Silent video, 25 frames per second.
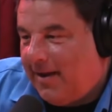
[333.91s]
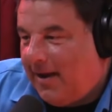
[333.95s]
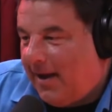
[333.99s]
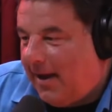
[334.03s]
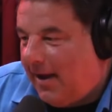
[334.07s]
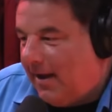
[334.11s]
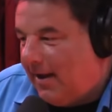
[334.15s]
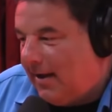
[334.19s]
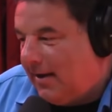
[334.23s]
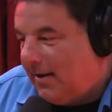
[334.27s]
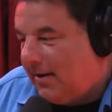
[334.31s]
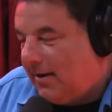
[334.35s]

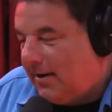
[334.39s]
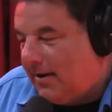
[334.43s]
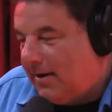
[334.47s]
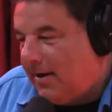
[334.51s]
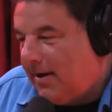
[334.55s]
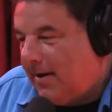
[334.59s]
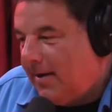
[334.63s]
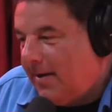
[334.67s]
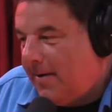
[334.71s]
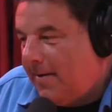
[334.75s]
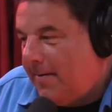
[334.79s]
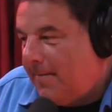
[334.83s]
and uh,
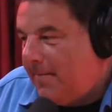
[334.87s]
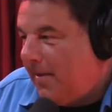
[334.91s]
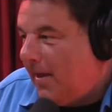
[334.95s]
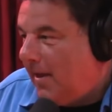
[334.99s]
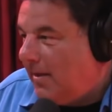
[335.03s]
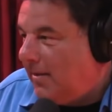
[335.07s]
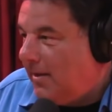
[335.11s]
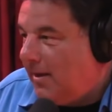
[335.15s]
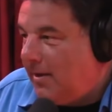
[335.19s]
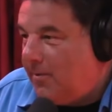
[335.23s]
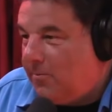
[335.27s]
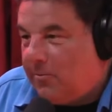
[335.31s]

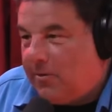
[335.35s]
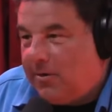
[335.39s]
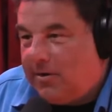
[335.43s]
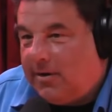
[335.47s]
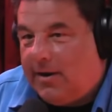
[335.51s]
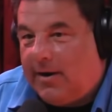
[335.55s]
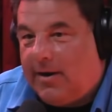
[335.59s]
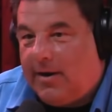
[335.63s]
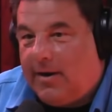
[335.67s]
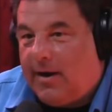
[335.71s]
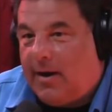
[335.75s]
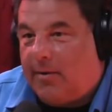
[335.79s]
and then one
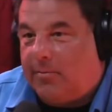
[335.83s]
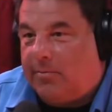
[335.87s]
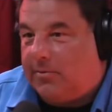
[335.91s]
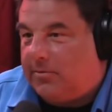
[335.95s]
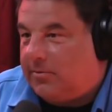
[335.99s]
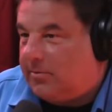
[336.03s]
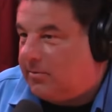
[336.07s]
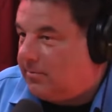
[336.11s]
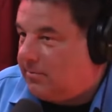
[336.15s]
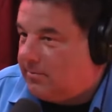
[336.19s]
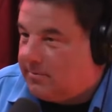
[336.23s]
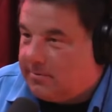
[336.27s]
year I
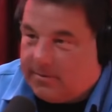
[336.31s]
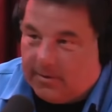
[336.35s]
was